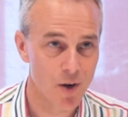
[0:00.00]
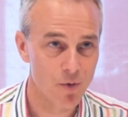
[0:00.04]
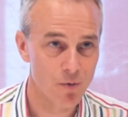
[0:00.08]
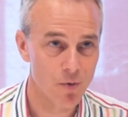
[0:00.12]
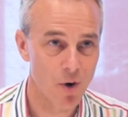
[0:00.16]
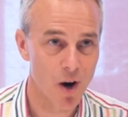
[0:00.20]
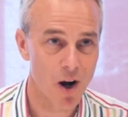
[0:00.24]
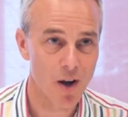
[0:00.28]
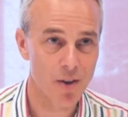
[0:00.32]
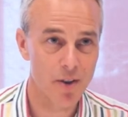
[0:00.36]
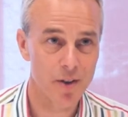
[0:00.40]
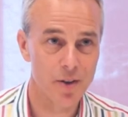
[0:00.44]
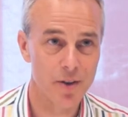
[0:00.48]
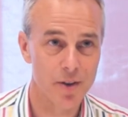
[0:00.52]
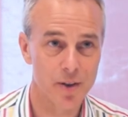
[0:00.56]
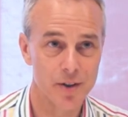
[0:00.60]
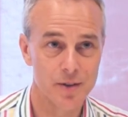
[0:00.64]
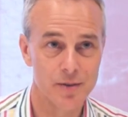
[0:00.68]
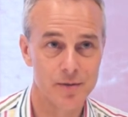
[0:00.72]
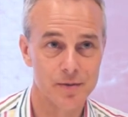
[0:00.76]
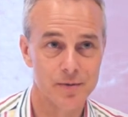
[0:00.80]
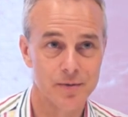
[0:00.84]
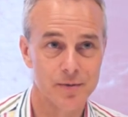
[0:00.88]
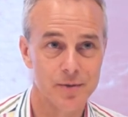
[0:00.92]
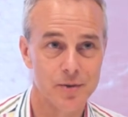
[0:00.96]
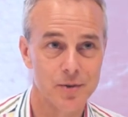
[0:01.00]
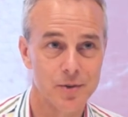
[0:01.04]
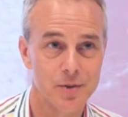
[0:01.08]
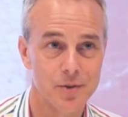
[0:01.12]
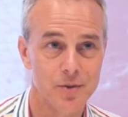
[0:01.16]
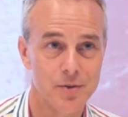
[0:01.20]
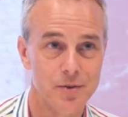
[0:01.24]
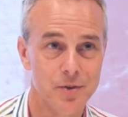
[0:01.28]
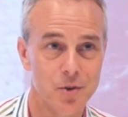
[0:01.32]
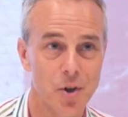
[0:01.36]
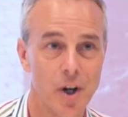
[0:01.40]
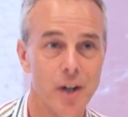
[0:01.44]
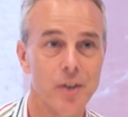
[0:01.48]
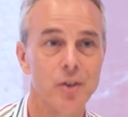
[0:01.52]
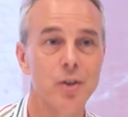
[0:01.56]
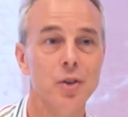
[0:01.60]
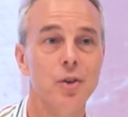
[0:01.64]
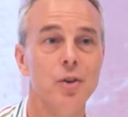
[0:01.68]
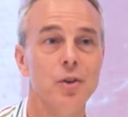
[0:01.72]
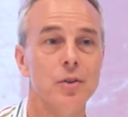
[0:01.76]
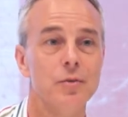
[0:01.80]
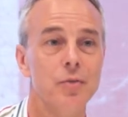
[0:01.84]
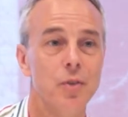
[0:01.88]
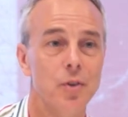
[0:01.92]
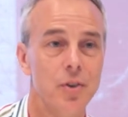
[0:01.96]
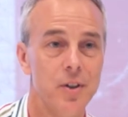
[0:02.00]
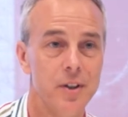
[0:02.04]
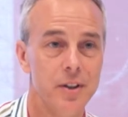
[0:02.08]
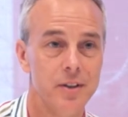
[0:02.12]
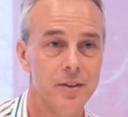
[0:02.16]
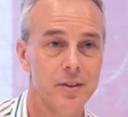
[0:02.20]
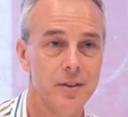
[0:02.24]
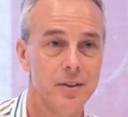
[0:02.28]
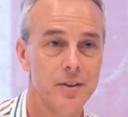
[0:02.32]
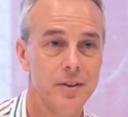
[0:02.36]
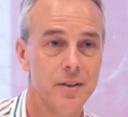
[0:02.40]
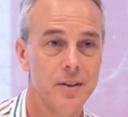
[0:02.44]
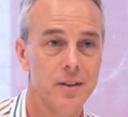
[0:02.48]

rather than trying to look for it.